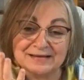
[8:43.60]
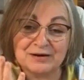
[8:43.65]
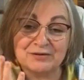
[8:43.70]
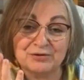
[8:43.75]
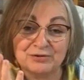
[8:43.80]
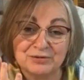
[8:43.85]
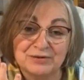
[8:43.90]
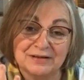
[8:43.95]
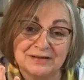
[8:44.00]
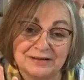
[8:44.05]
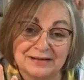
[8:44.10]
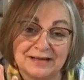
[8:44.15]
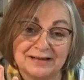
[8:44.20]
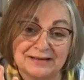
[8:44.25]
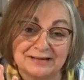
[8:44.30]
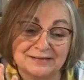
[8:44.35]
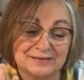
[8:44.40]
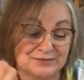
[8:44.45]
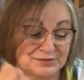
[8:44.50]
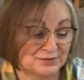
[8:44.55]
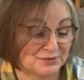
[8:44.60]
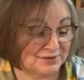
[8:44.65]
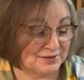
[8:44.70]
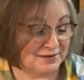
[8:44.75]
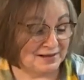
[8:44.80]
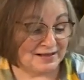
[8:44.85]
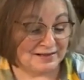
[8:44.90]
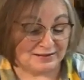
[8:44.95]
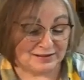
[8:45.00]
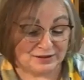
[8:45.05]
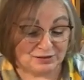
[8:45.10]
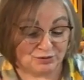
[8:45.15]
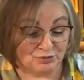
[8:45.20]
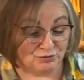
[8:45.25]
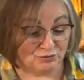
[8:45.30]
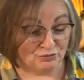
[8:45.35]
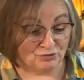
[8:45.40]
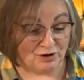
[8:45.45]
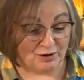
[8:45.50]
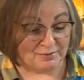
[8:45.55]
That's how you eat it, like a lizard. And
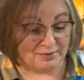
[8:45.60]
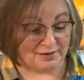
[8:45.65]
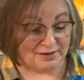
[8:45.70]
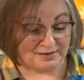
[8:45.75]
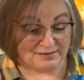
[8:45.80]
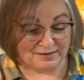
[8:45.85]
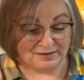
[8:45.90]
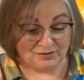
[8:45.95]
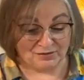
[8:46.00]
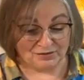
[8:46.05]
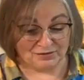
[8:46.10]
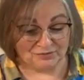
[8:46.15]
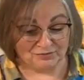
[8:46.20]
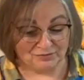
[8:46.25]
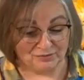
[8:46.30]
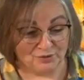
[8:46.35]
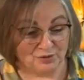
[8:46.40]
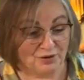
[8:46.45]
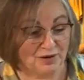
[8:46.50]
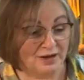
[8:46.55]
then you don't drop anything on the